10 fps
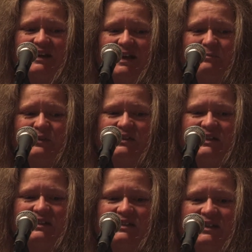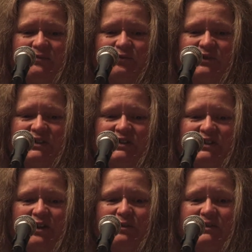embassy in San
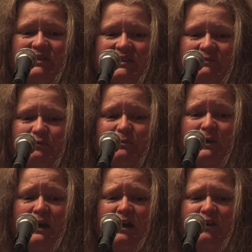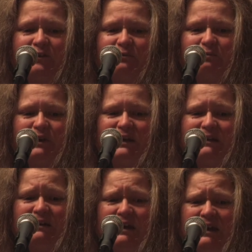Francisco. This is from
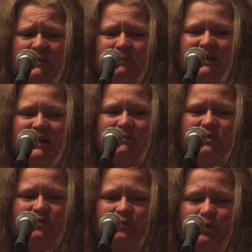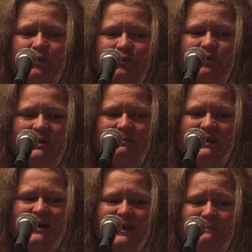3 p.m. to 4:30
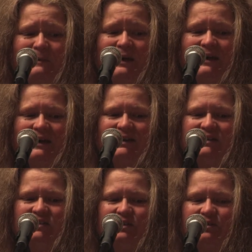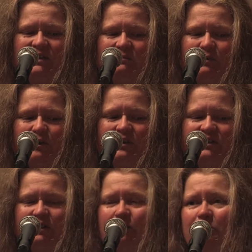p.m. and it's near the Embarcadero